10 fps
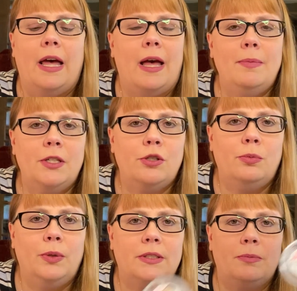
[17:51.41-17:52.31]
I'm not
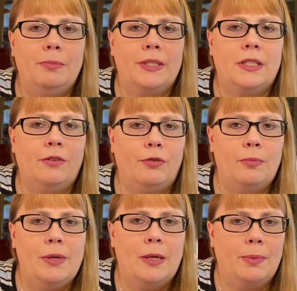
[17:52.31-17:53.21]
sure what's missing for
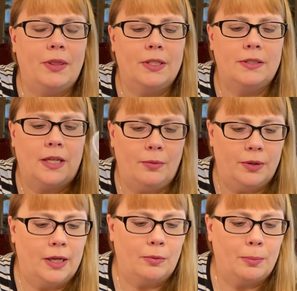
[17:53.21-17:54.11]
me, but this I
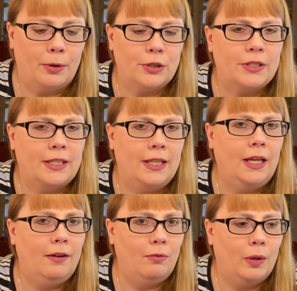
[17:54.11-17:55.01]
would not repurchase. I
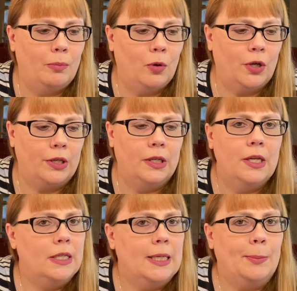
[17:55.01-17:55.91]
think I have one more.
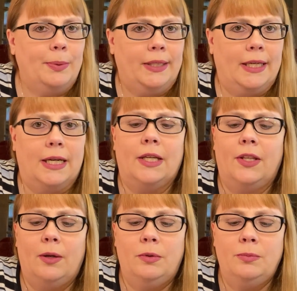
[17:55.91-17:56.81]
But yeah,
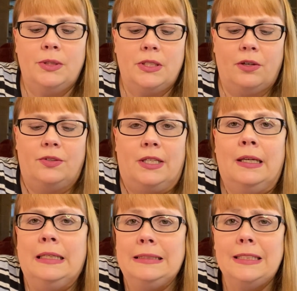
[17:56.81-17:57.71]
that one was tough
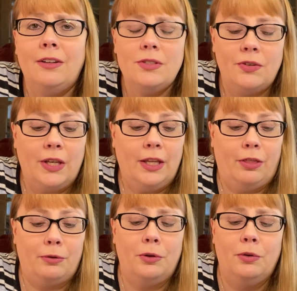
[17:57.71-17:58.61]
to
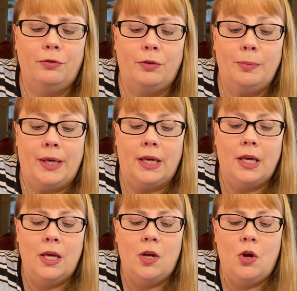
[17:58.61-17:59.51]
get through for me.
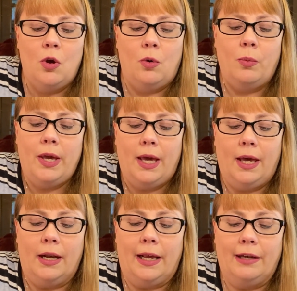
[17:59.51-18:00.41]
We
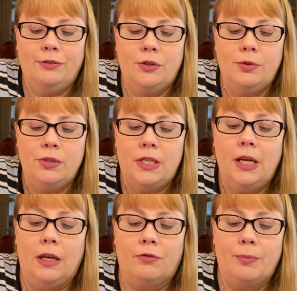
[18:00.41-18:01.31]
had afternoon
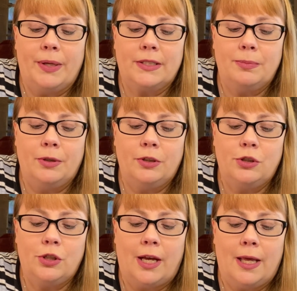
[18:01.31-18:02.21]
tea from That Smell
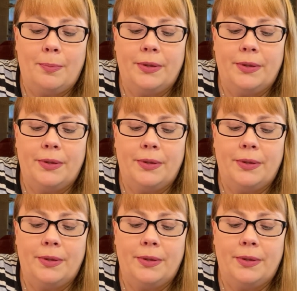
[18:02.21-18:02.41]
Good shop.